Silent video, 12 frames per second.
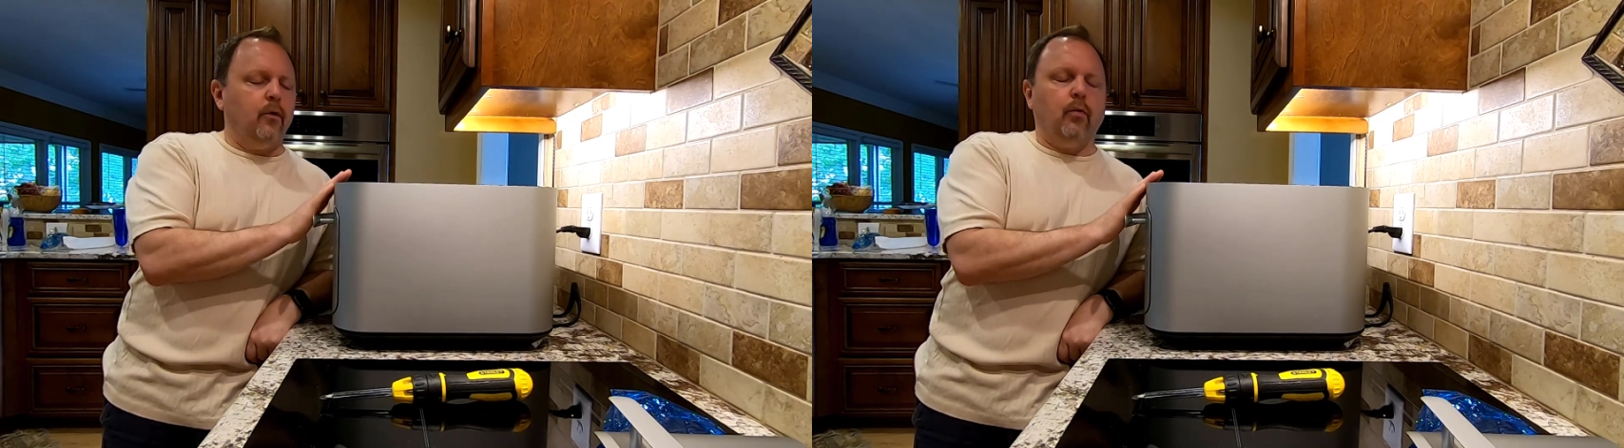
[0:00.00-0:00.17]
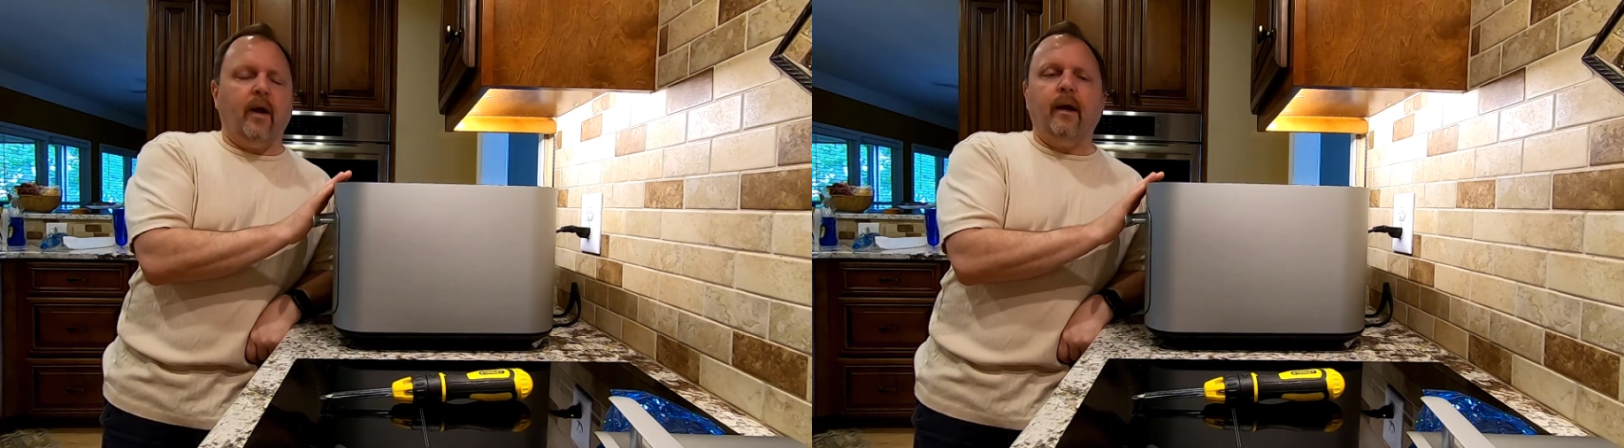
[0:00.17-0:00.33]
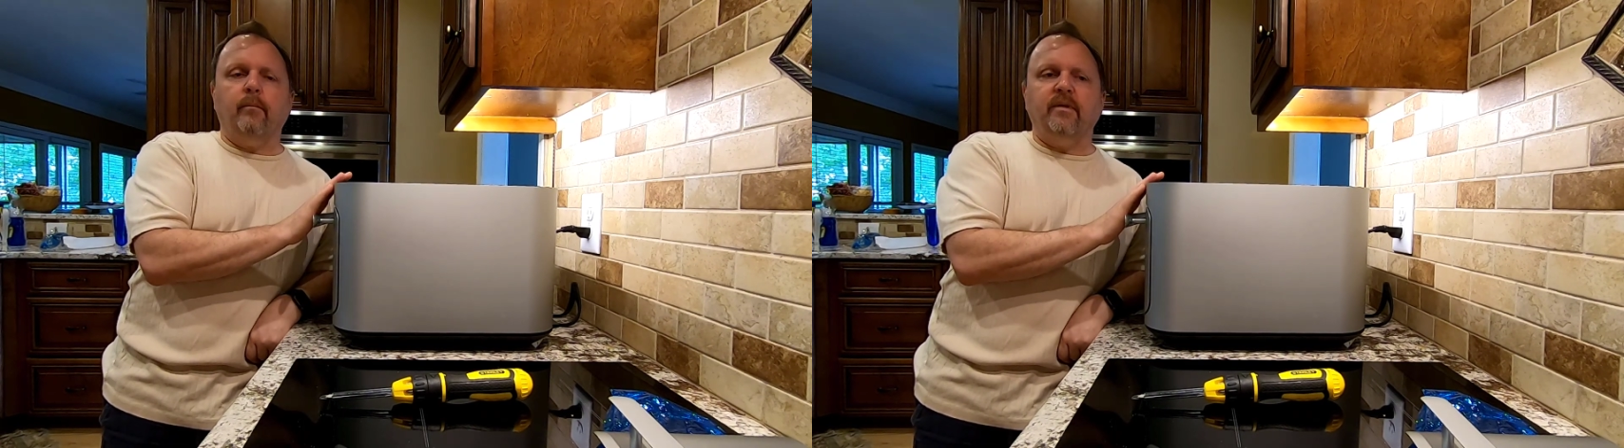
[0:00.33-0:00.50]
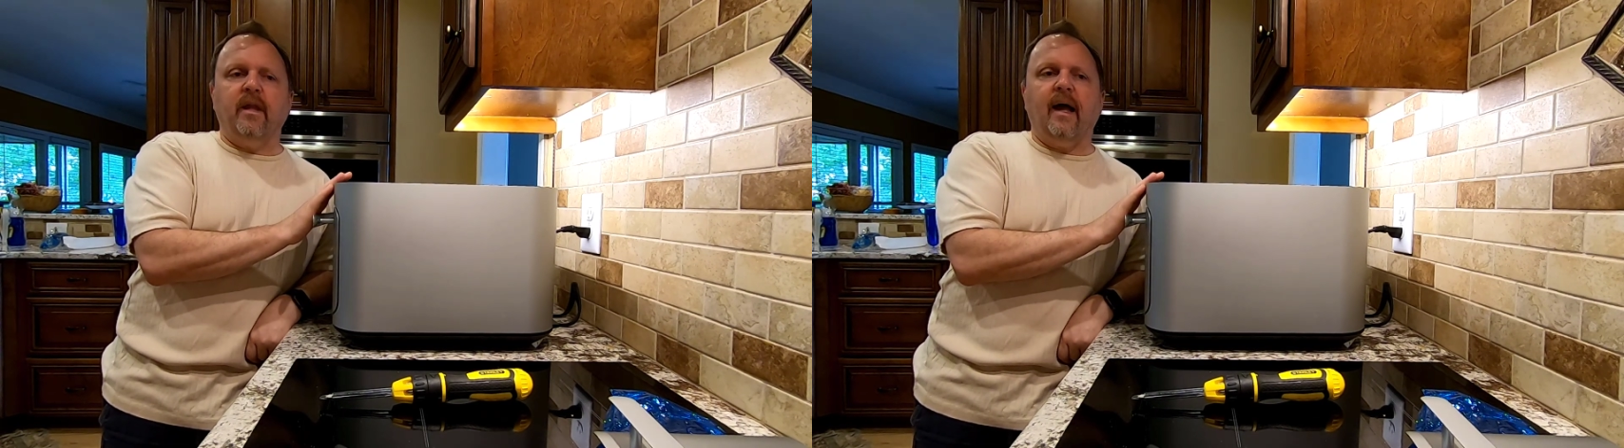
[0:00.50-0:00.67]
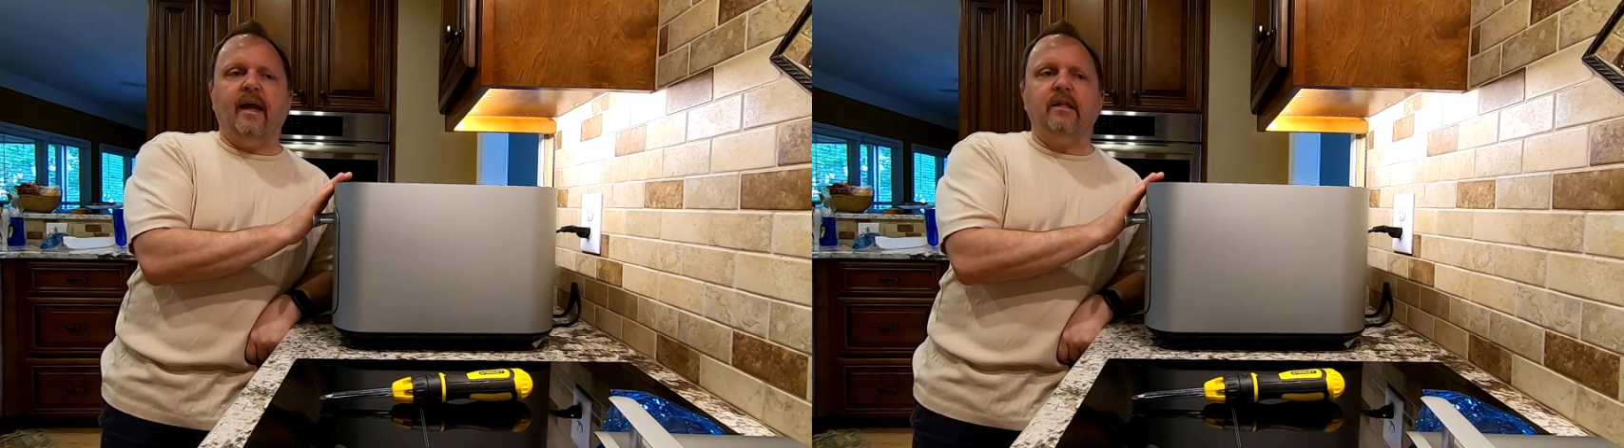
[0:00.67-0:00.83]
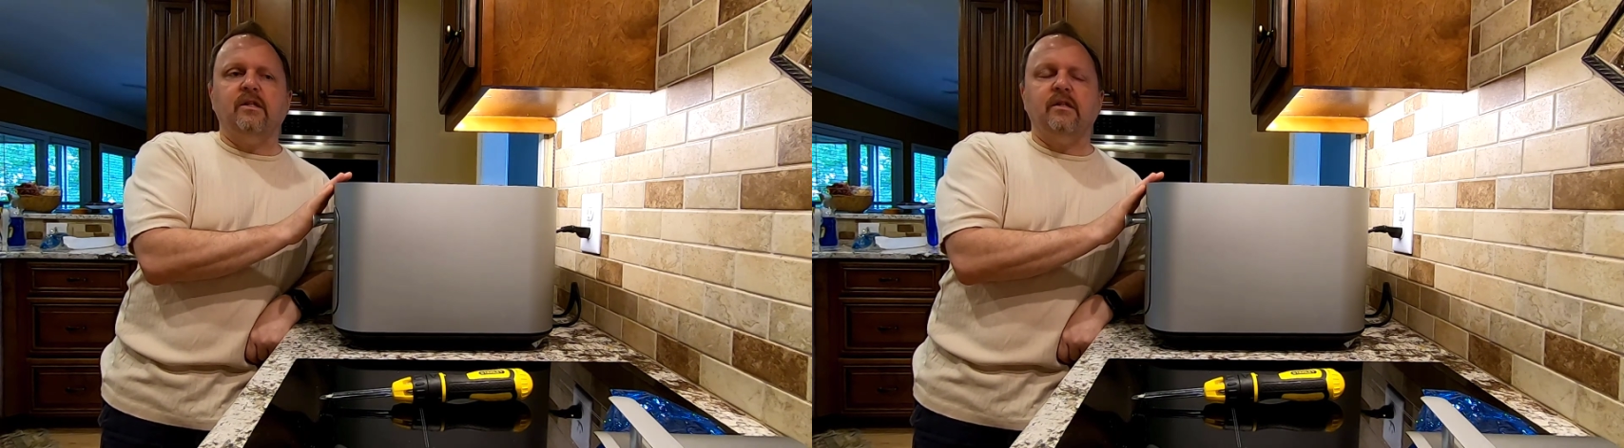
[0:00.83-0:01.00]
great
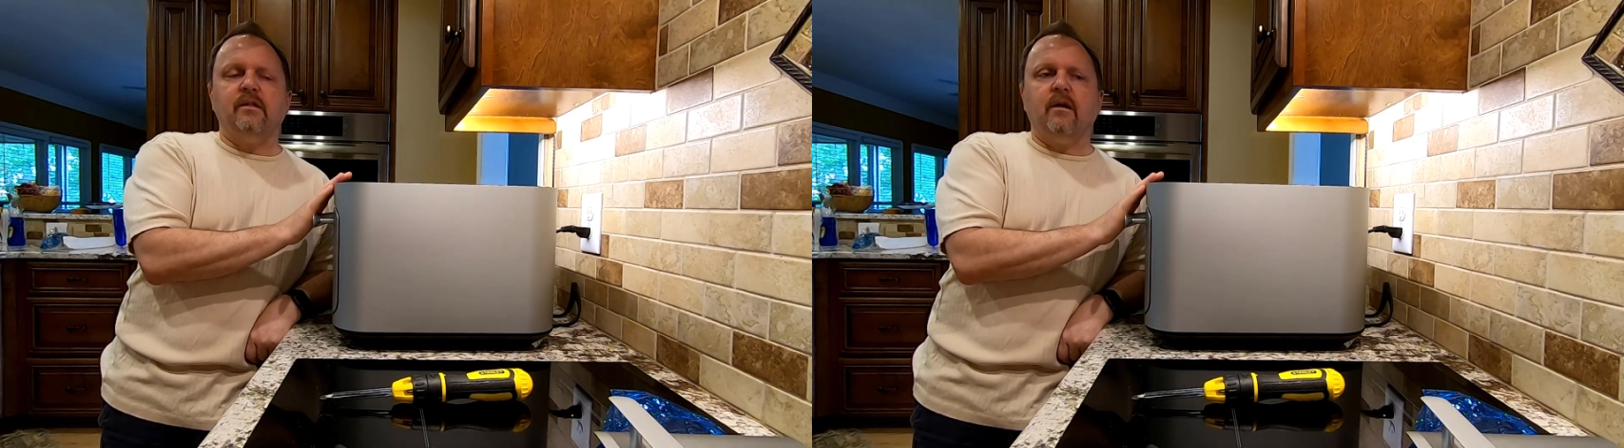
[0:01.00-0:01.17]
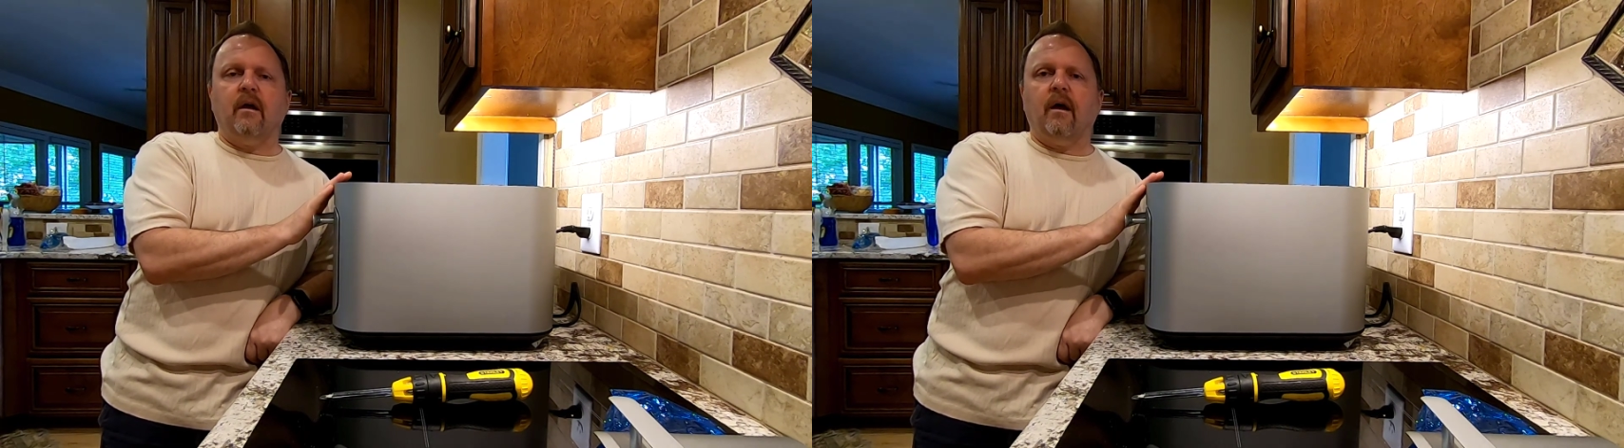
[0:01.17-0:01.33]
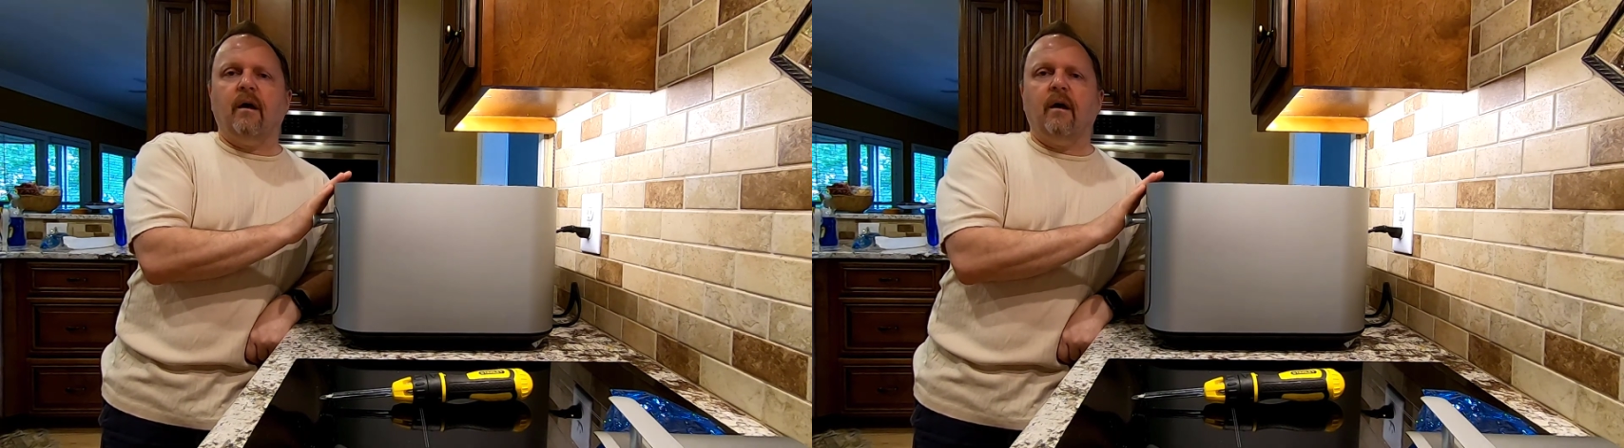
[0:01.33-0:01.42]
appliance